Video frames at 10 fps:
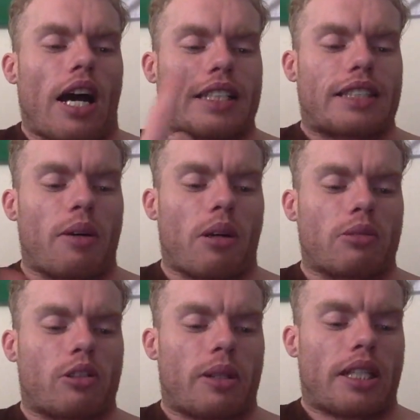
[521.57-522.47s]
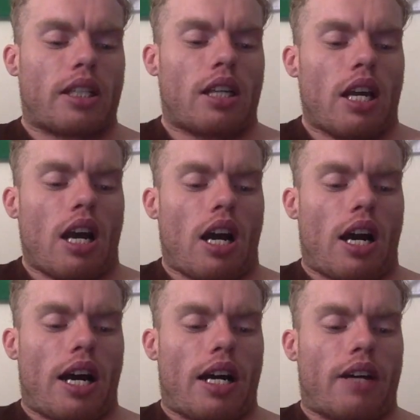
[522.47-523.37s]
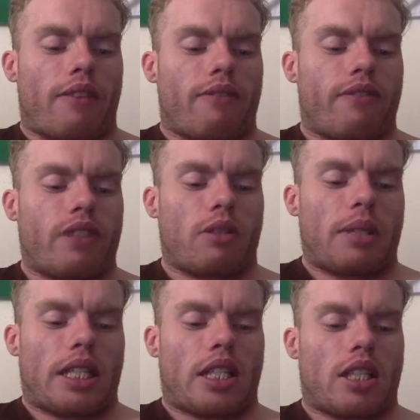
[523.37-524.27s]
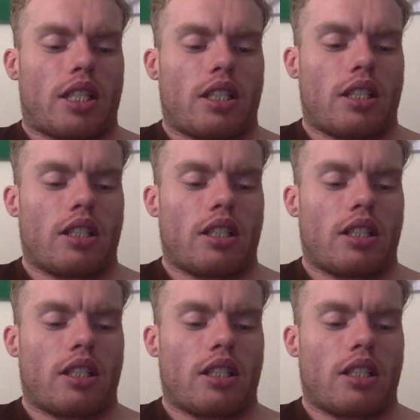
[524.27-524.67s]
I say what I'm doing, uh, filming